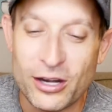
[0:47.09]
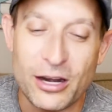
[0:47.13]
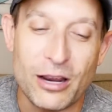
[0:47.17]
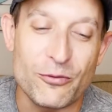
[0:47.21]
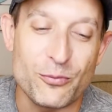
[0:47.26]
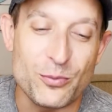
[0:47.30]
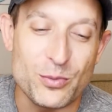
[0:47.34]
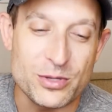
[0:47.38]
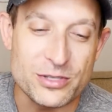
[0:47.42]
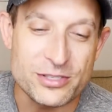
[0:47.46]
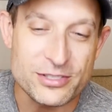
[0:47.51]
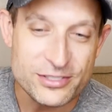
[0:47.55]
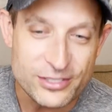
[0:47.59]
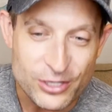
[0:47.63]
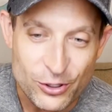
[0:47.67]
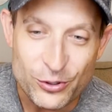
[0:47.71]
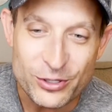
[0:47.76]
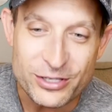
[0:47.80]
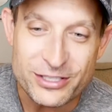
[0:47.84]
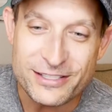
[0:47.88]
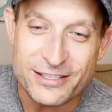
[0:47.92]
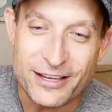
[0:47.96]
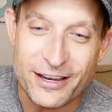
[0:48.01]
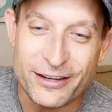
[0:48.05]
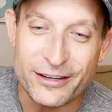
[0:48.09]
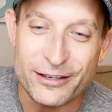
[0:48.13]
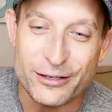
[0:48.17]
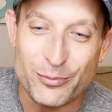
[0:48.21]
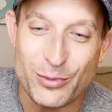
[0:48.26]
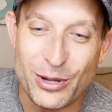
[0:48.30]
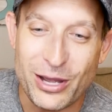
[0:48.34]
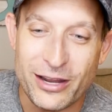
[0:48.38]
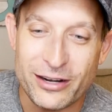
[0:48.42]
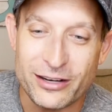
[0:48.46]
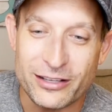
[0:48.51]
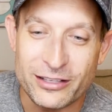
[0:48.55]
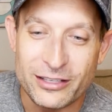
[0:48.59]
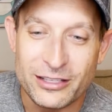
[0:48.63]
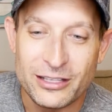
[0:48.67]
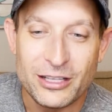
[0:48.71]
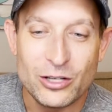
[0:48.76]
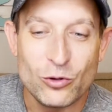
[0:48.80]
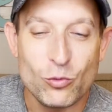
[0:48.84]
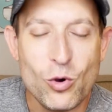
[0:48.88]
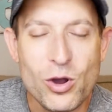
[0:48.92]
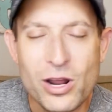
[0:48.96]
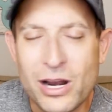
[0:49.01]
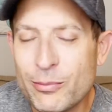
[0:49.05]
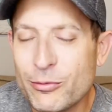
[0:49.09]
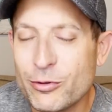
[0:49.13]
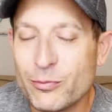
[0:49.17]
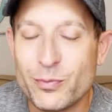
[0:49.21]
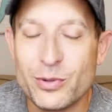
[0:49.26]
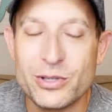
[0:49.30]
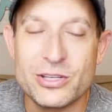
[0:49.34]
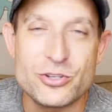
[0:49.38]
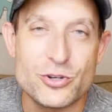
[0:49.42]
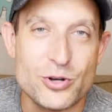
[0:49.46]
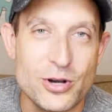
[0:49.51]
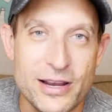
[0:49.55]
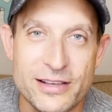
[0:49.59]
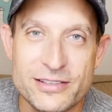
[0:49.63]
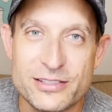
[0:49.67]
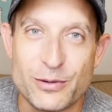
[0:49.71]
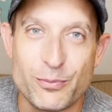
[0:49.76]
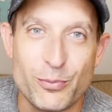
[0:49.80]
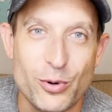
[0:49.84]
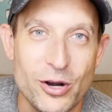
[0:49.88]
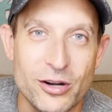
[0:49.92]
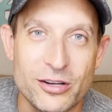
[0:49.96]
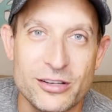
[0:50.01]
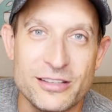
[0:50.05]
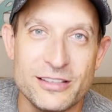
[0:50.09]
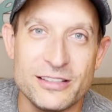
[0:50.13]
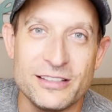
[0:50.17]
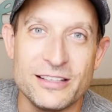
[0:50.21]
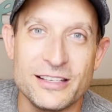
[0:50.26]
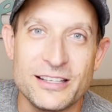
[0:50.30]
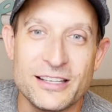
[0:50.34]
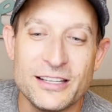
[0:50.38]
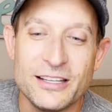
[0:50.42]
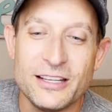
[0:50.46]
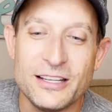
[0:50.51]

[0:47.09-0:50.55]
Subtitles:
I've been so excited about it. One, I'm a big Jurassic Park geek.